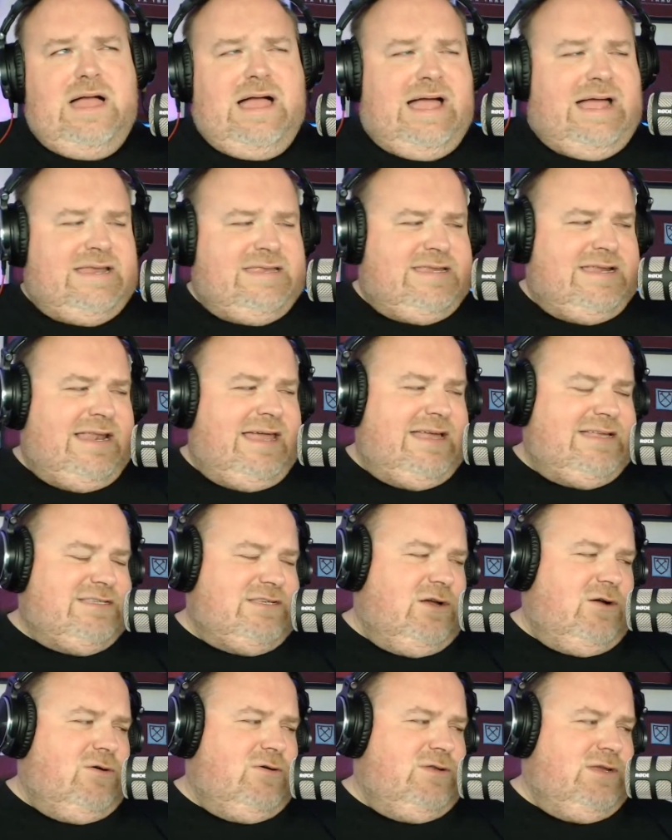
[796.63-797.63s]

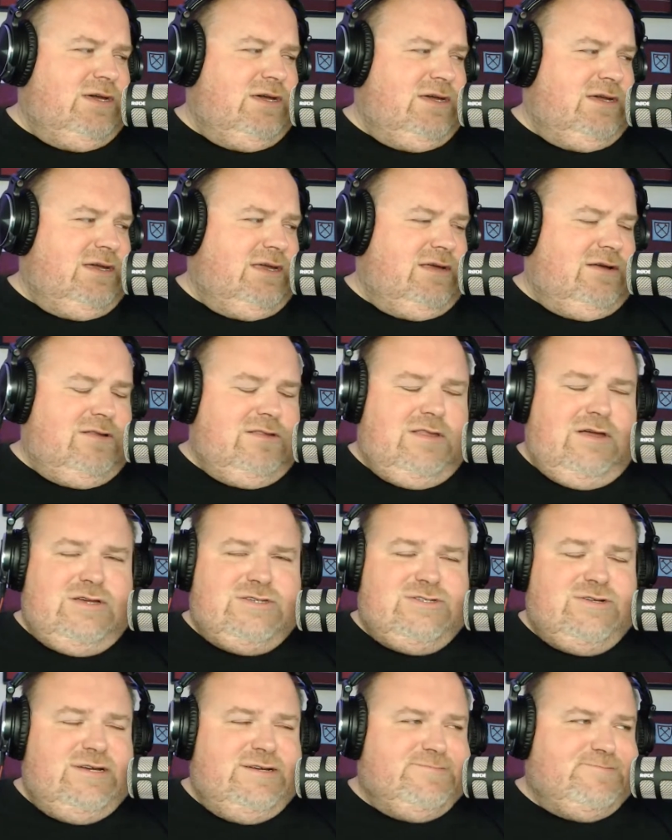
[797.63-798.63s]
Anderlecht
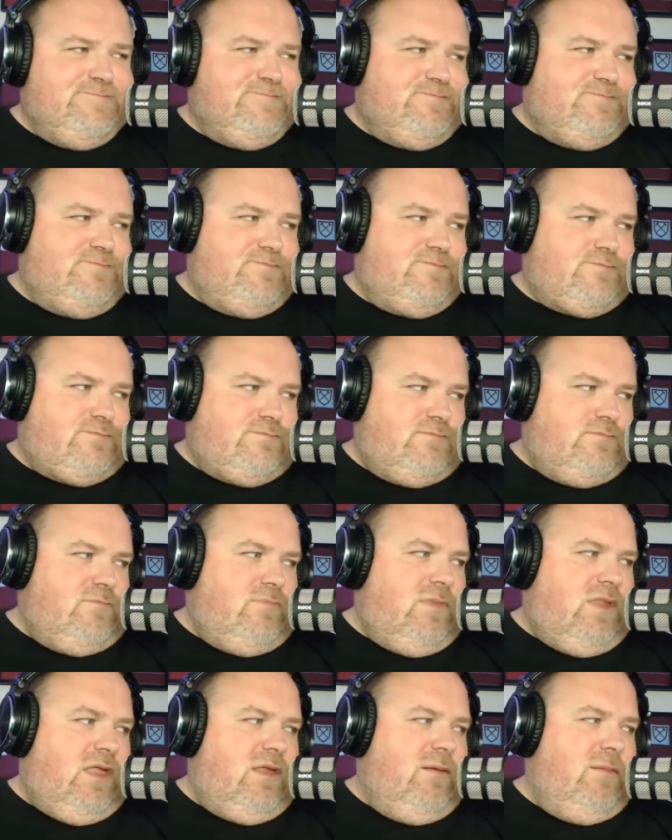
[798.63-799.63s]
last night.
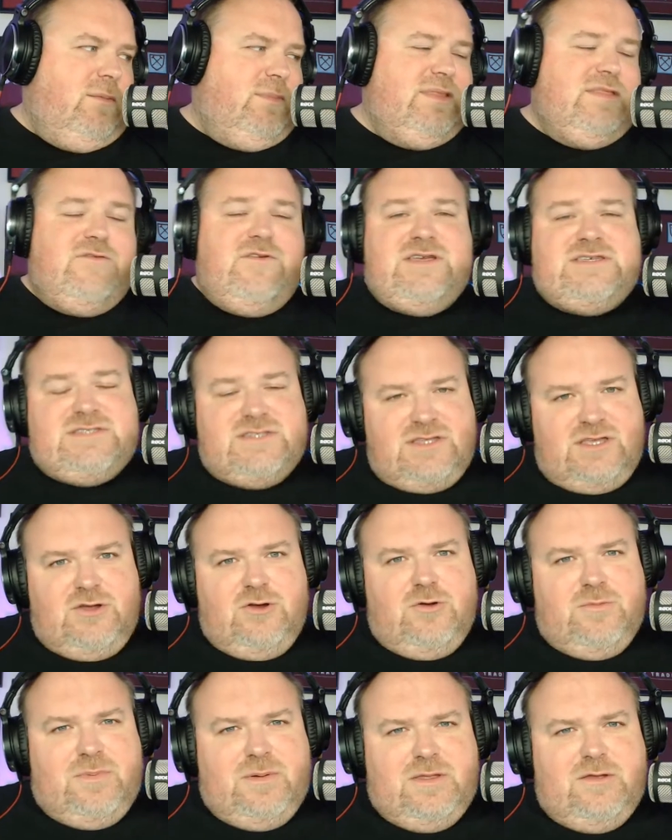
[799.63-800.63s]
I mean, the rest of the
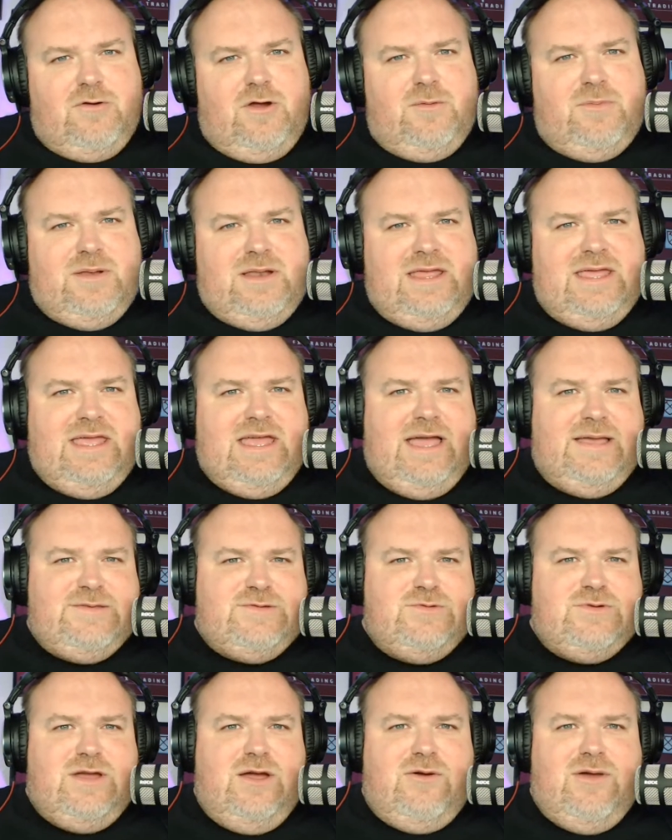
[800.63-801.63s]
Europa League
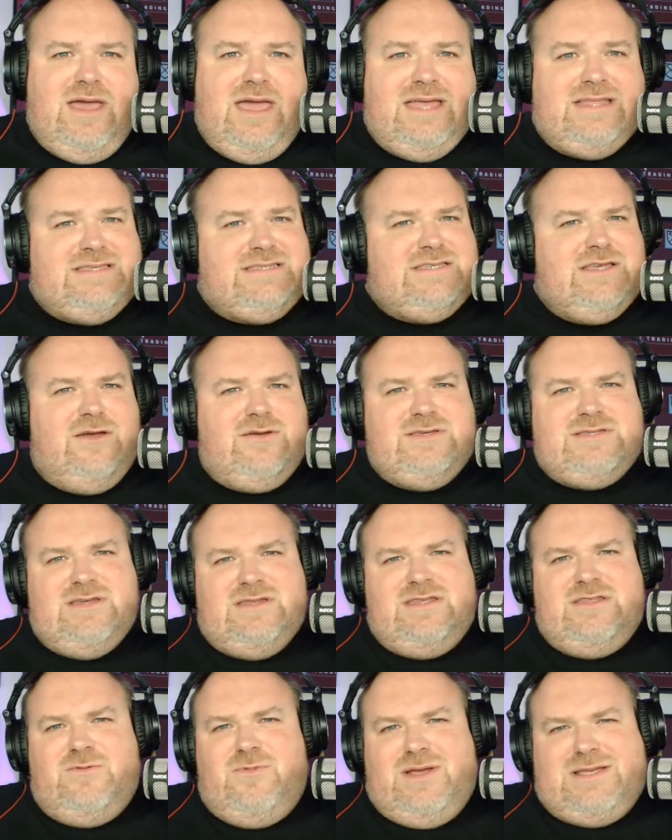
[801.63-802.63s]
games will go ahead, so it's
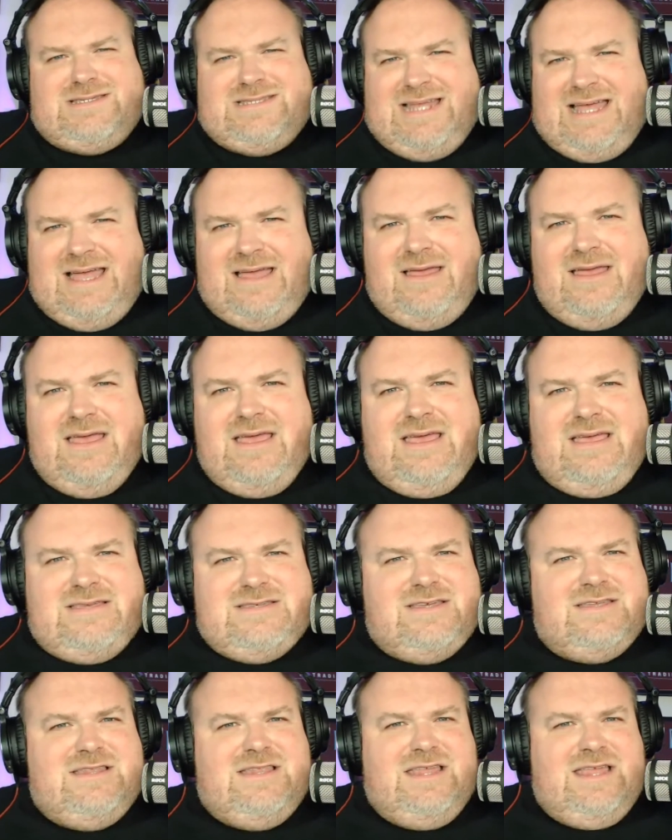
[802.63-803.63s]
only the West Ham,
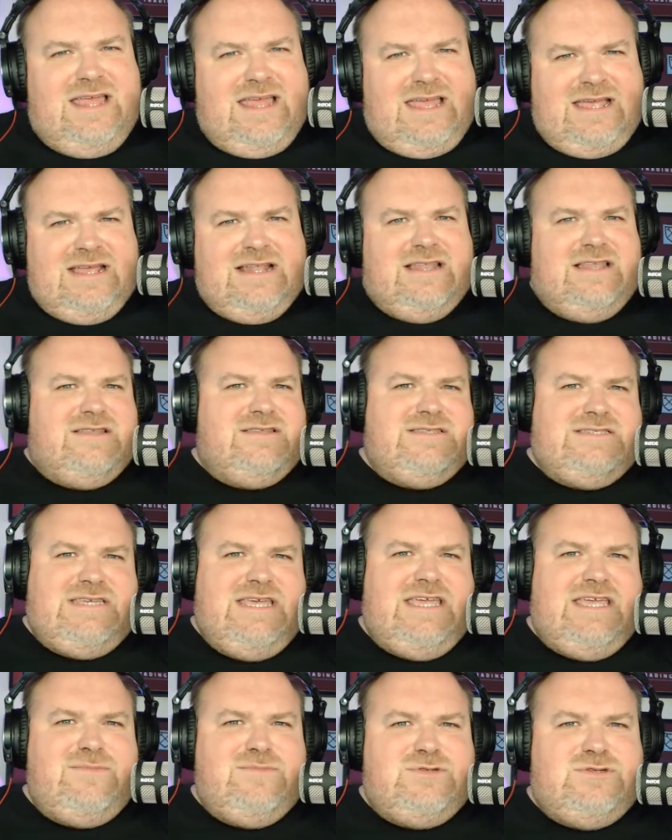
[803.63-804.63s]
it's only the England
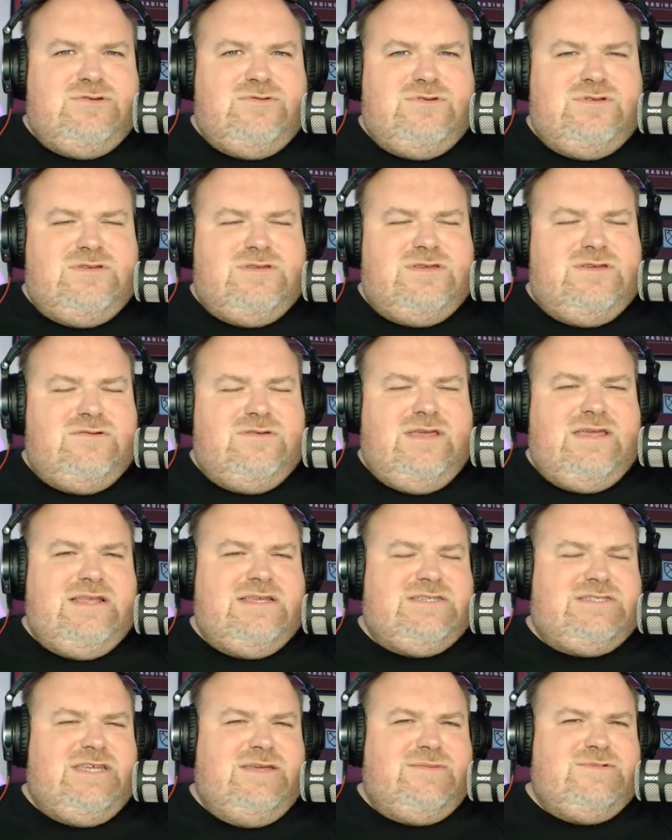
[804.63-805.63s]
teams
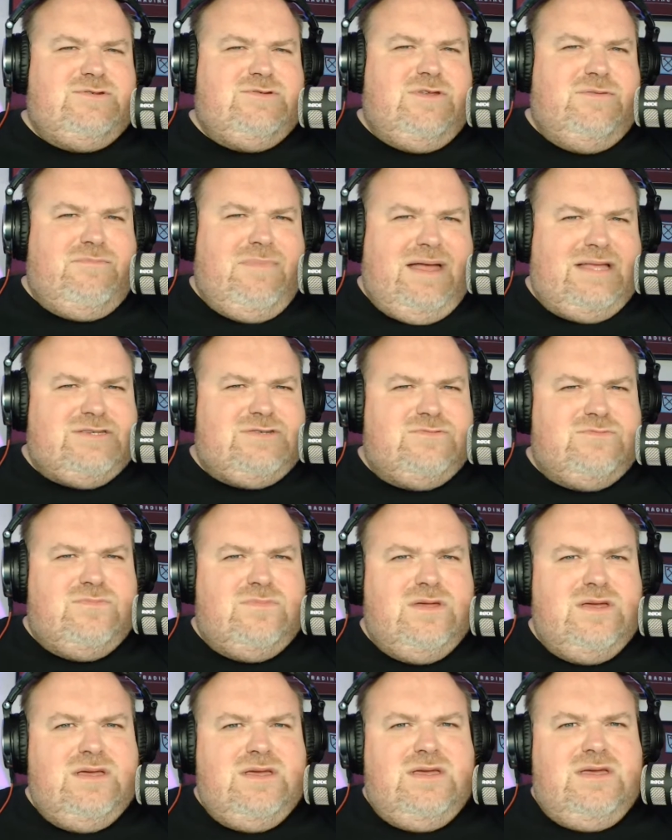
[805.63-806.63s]
English teams you'd imagine